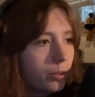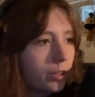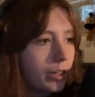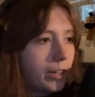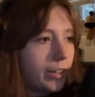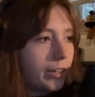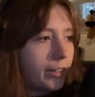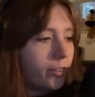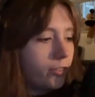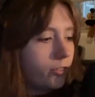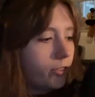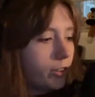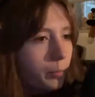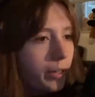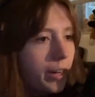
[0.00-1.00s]
cottage.
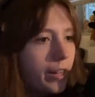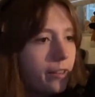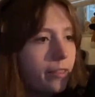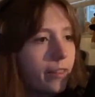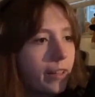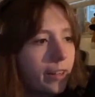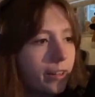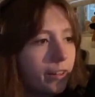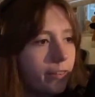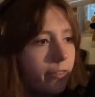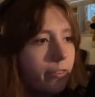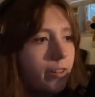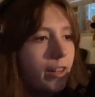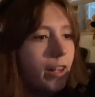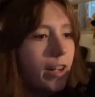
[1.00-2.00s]
But I think it's
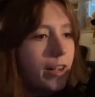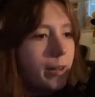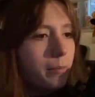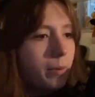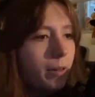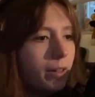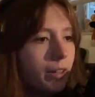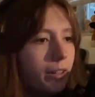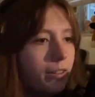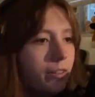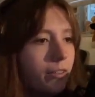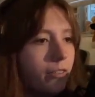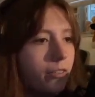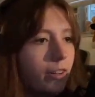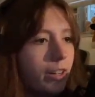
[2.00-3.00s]
time to
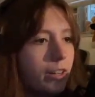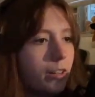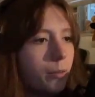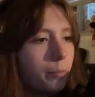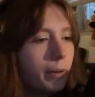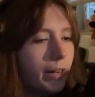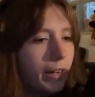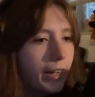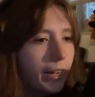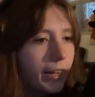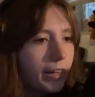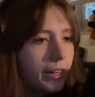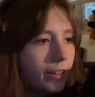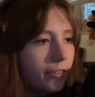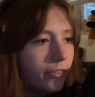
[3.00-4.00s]
say goodbye
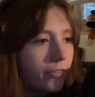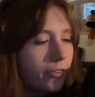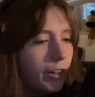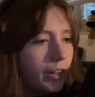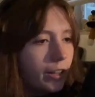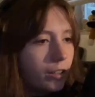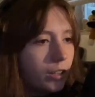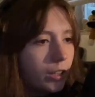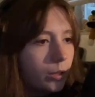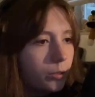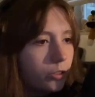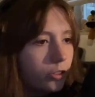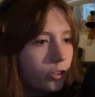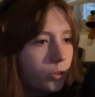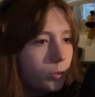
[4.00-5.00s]
and say hello
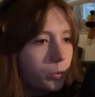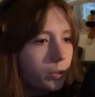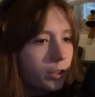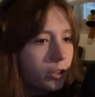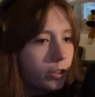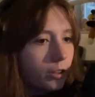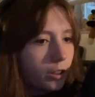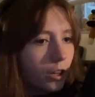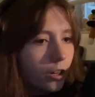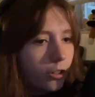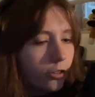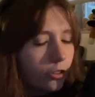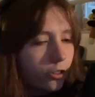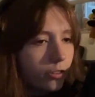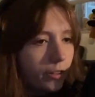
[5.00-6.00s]
to larger
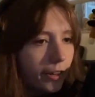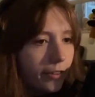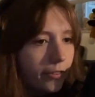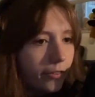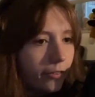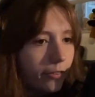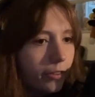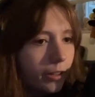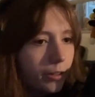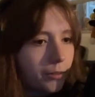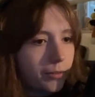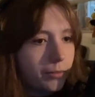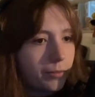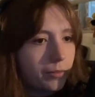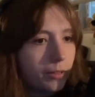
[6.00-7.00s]
horizons. Though,
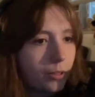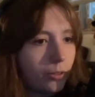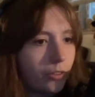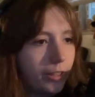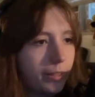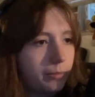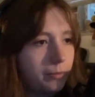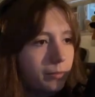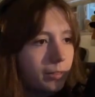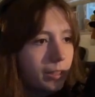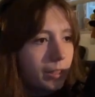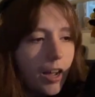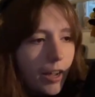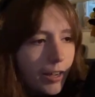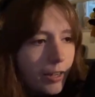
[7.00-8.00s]
hold up.
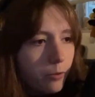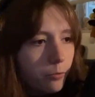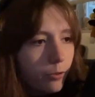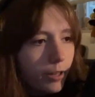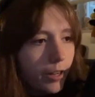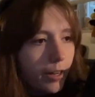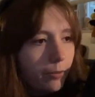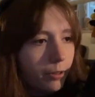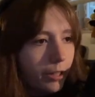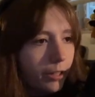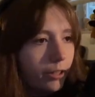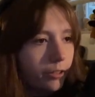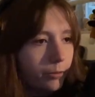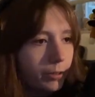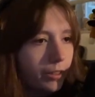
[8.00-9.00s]
I think I really
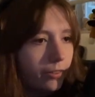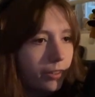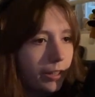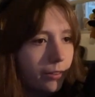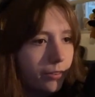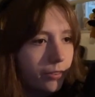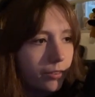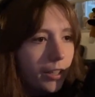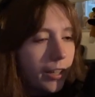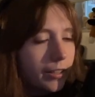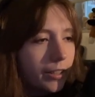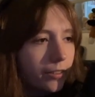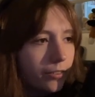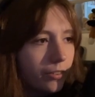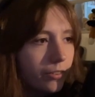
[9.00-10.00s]
cooked with this house. Like,
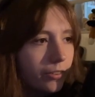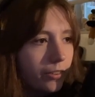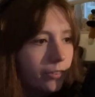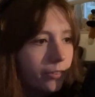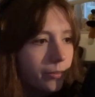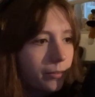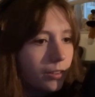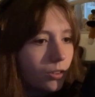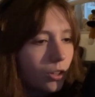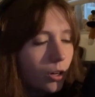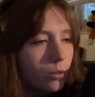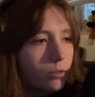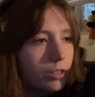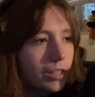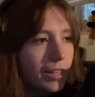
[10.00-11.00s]
this just is
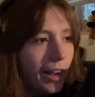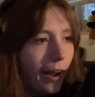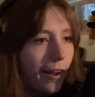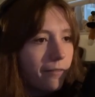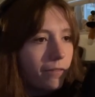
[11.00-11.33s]
cozy and